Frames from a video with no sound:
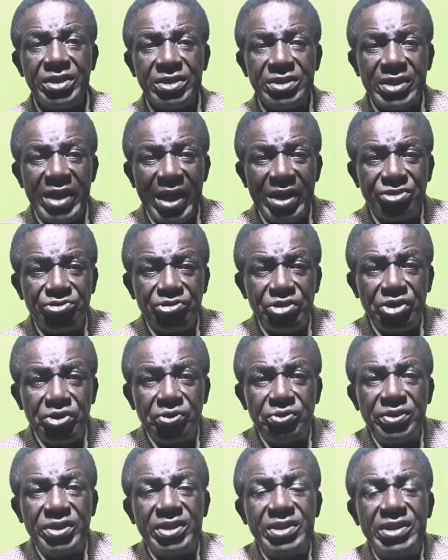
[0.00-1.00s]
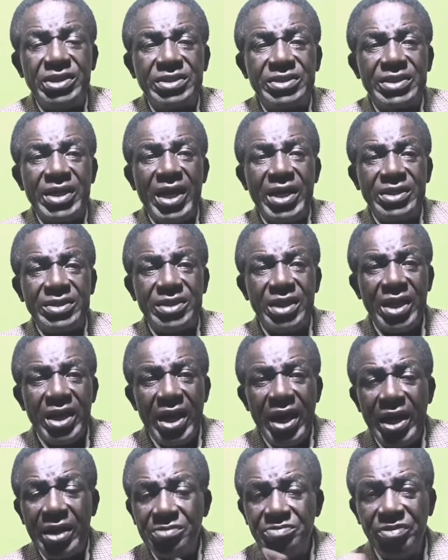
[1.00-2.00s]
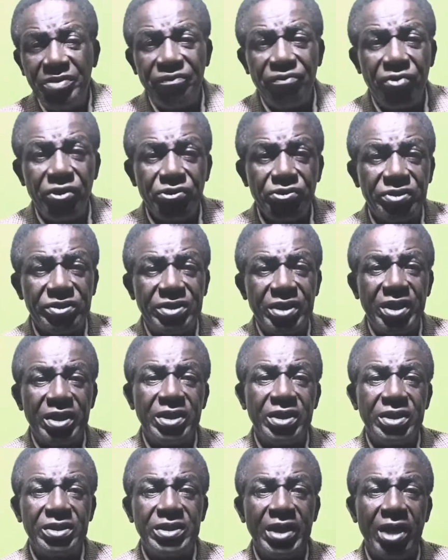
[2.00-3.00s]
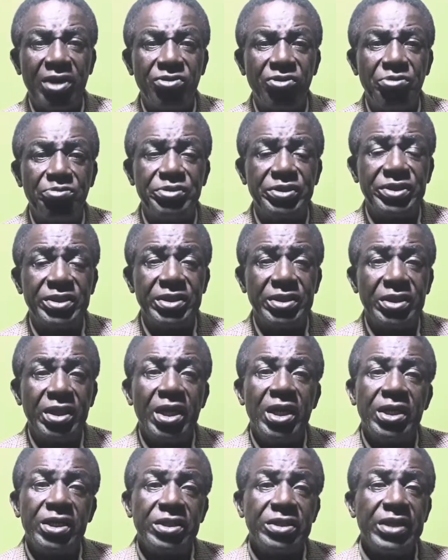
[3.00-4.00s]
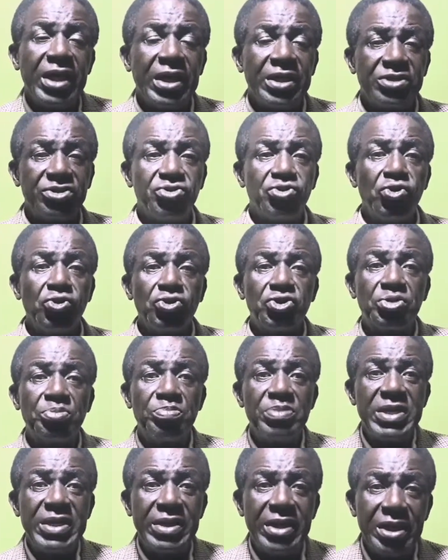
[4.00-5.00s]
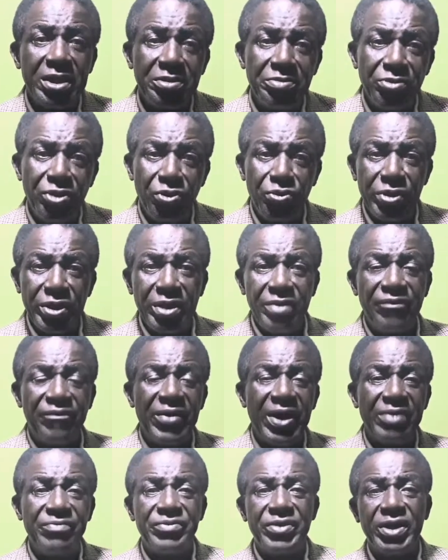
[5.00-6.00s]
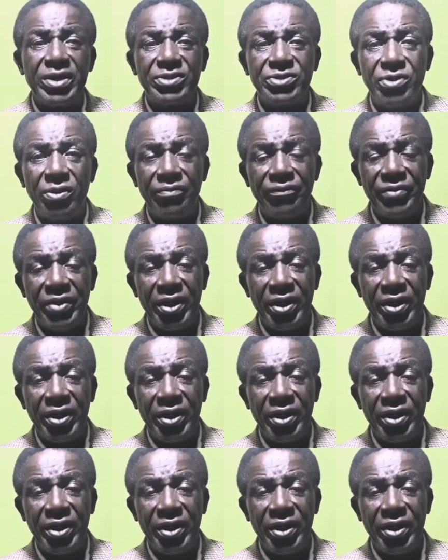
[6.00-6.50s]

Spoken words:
it starts reducing in size, and before you say it, they're progressing. There is no spleen anymore within 5 years of